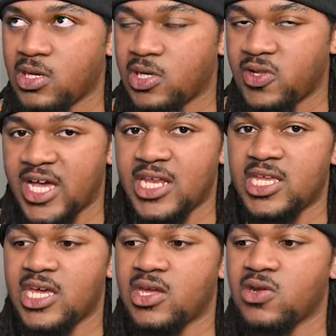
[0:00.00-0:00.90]

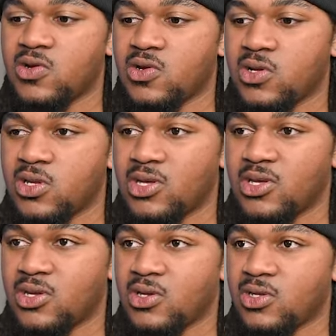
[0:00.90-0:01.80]
Gladiator,
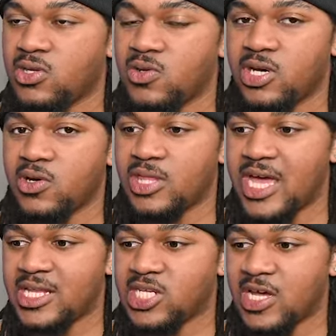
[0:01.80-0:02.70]
you know,
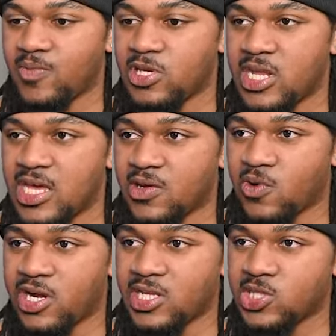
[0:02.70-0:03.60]
that type of deck,
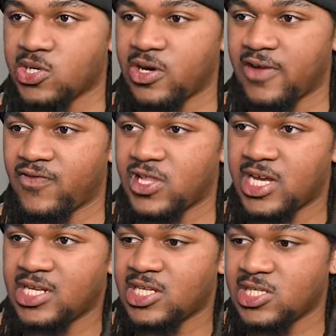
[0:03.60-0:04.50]
right? So I feel
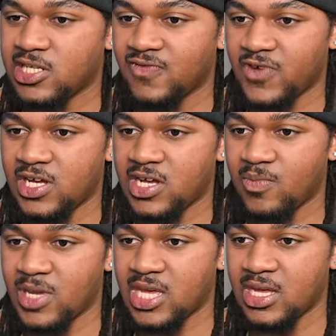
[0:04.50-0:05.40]
like this is
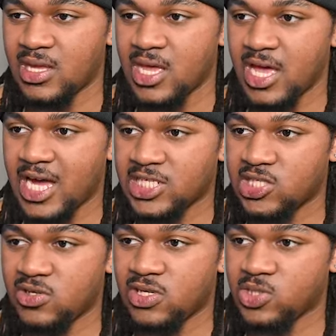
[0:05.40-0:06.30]
fine, man. I
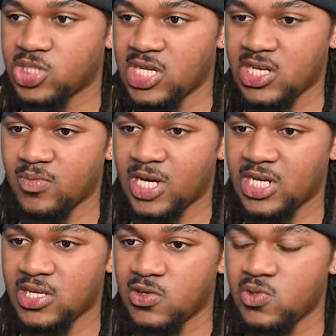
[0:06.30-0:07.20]
still don't see
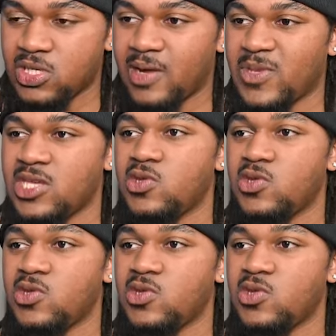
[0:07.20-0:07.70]
anybody use, I mean,